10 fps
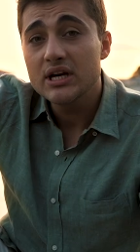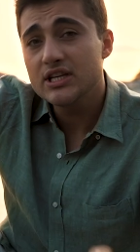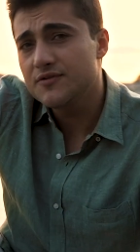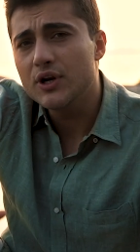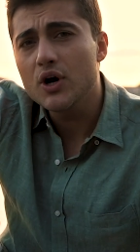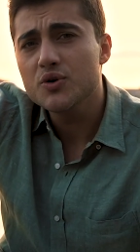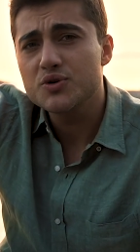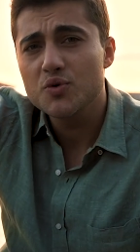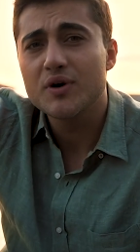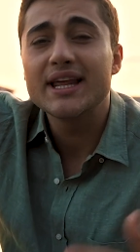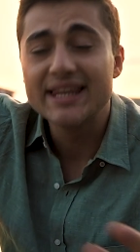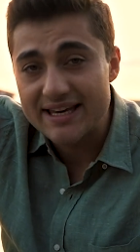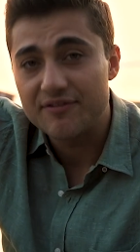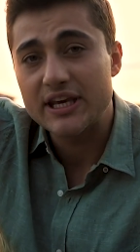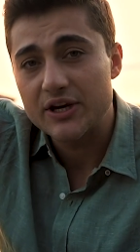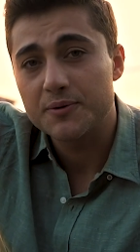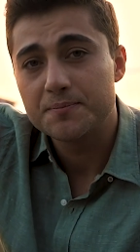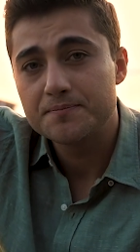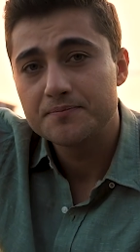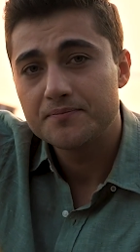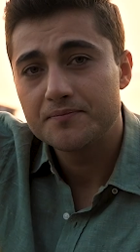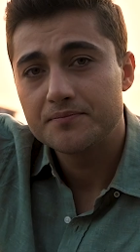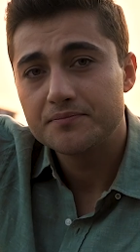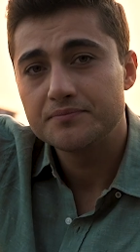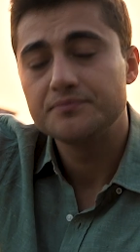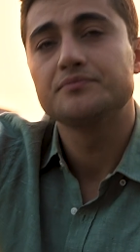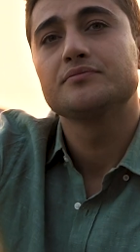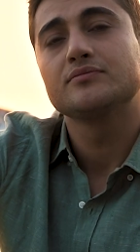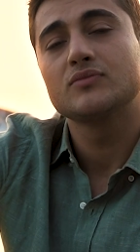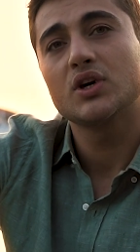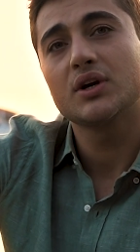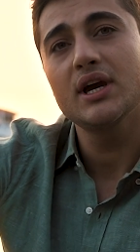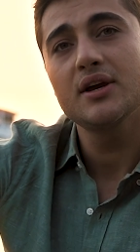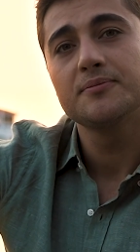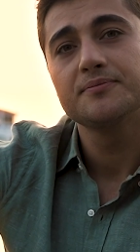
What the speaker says: is for those who want to live here. Okay?